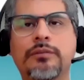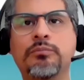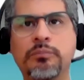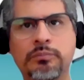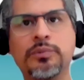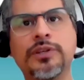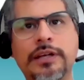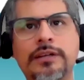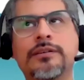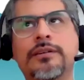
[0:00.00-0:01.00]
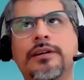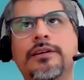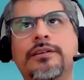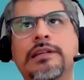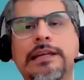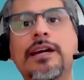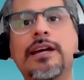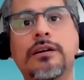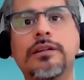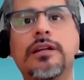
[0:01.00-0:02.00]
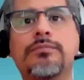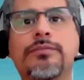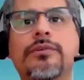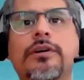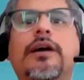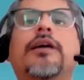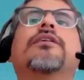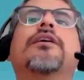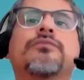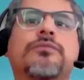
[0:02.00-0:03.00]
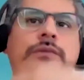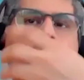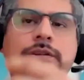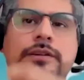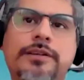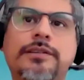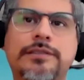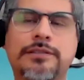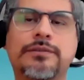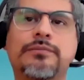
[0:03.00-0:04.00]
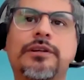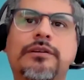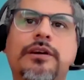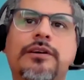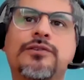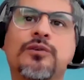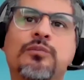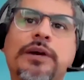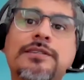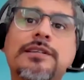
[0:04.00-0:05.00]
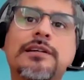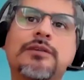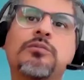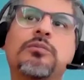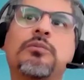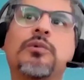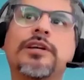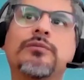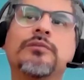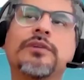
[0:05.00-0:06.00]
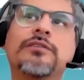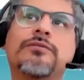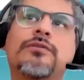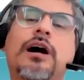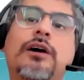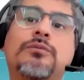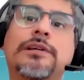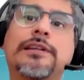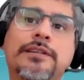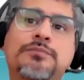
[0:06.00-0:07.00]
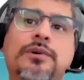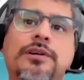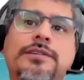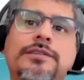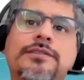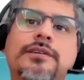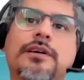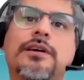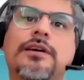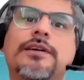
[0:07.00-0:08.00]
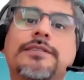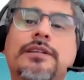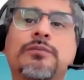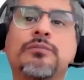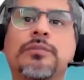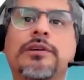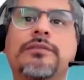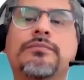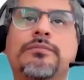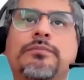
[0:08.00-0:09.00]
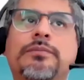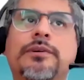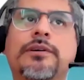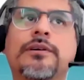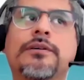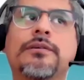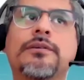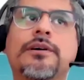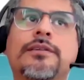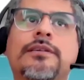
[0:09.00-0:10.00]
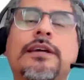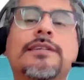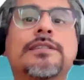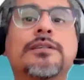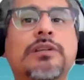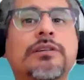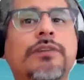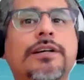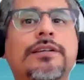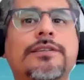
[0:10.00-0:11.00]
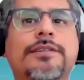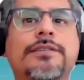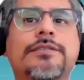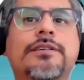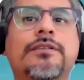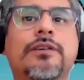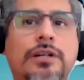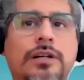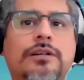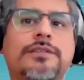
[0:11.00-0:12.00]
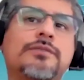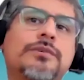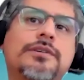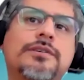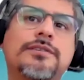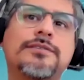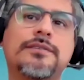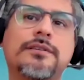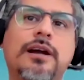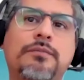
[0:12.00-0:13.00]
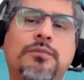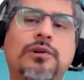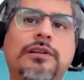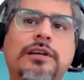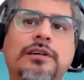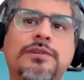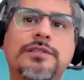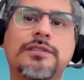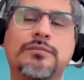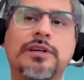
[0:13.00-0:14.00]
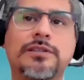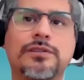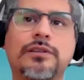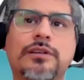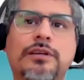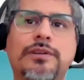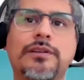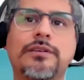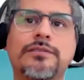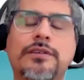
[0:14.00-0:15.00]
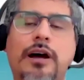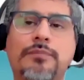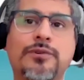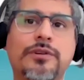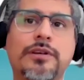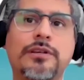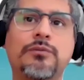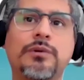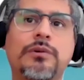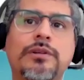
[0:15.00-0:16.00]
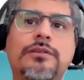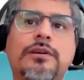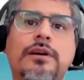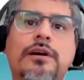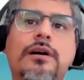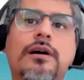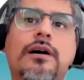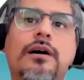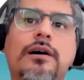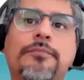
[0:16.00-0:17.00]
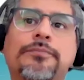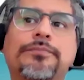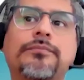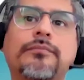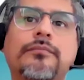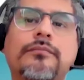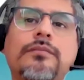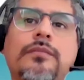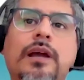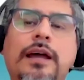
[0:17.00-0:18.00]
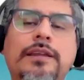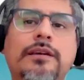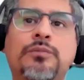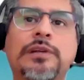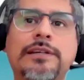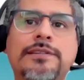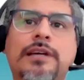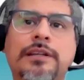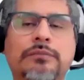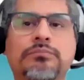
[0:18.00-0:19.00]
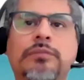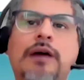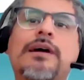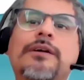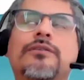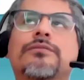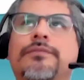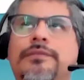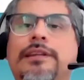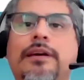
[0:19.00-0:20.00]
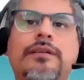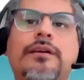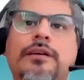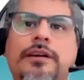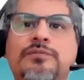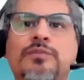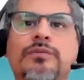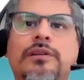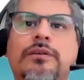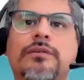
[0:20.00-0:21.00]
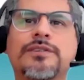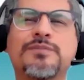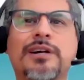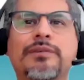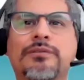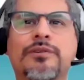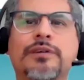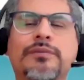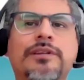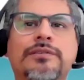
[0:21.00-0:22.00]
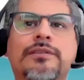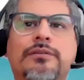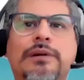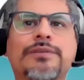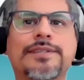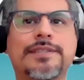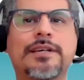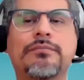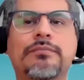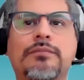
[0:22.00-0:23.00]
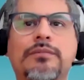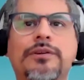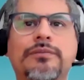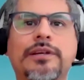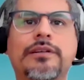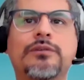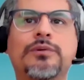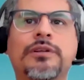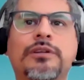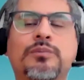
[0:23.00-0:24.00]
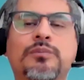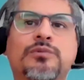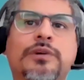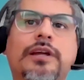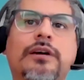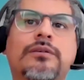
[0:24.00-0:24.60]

put the layer on top and then run the instance from there. So basically what it will mean for our release process is that it gets simplified in the sense that Docker is the one that is pulling the images and making sure that everything is up to the date that we want. And the release and the amount of data that gets moved along is probably going to be around the same amount of data that we need to push right now.